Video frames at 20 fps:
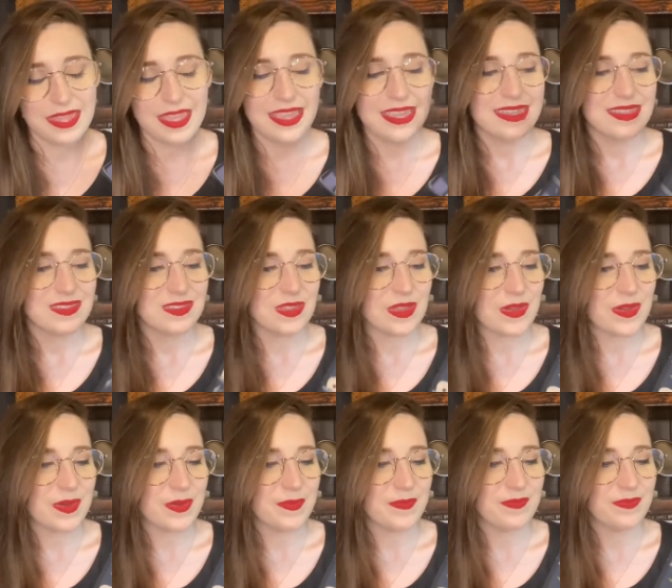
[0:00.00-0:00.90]

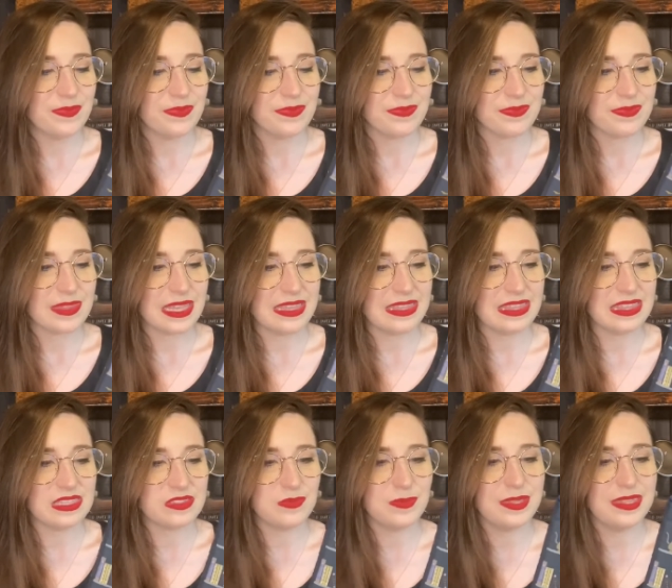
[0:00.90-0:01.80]
So I think this
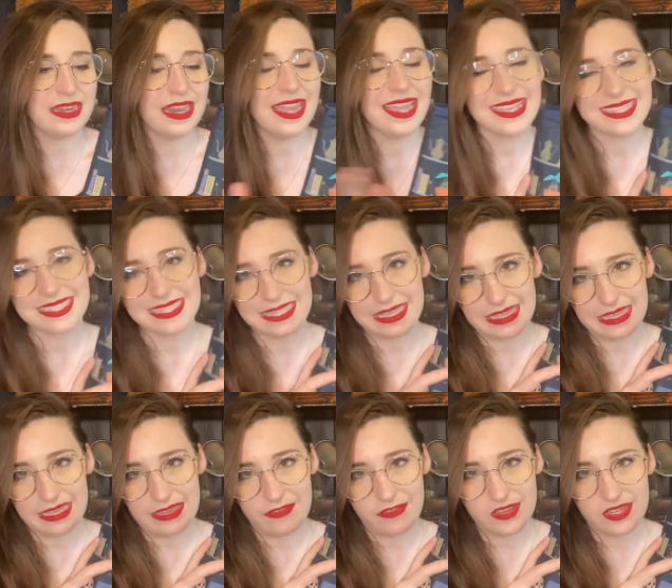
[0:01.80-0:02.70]
would be an excellent
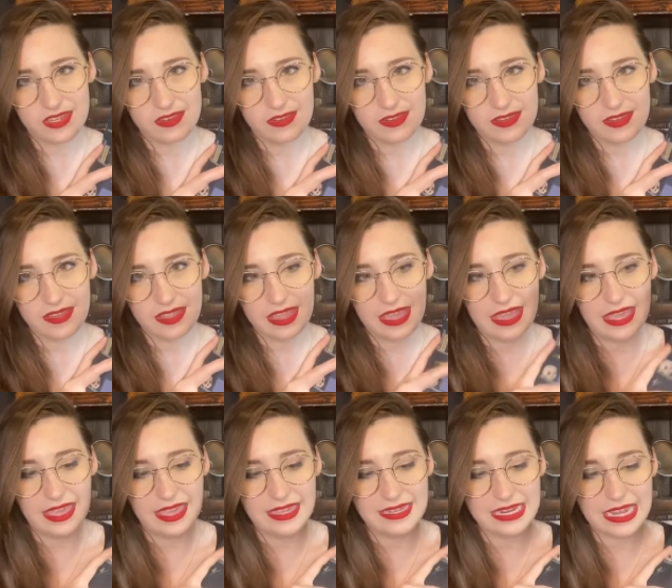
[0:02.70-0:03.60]
gift,
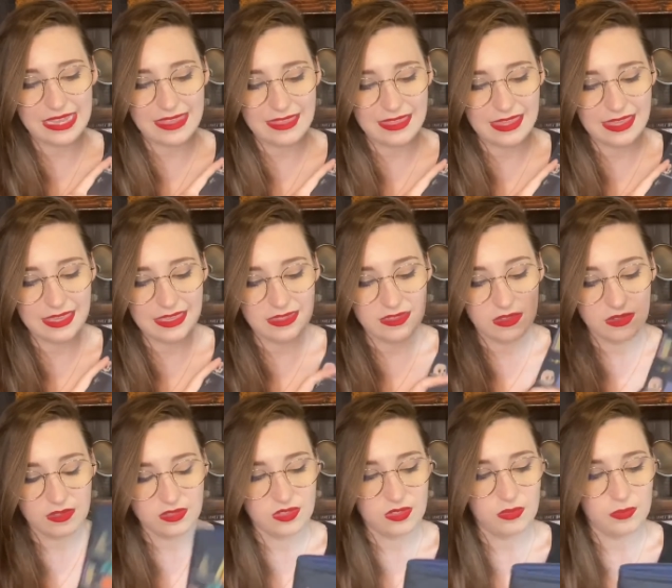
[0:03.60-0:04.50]
and I think it's
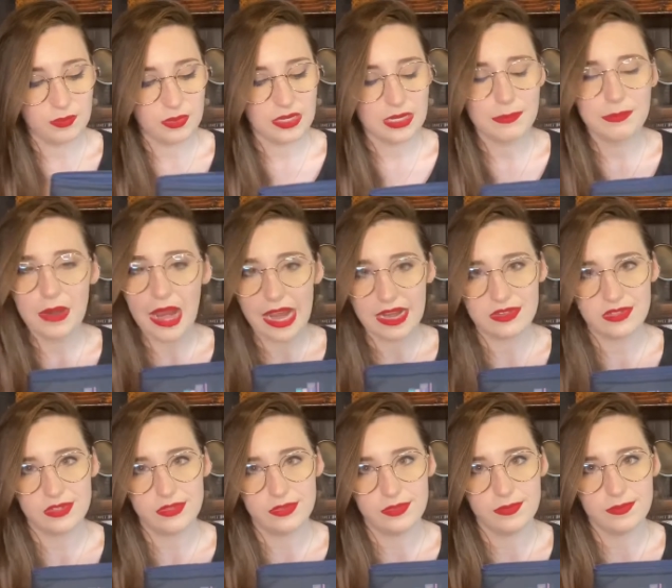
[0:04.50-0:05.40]
also pretty practical,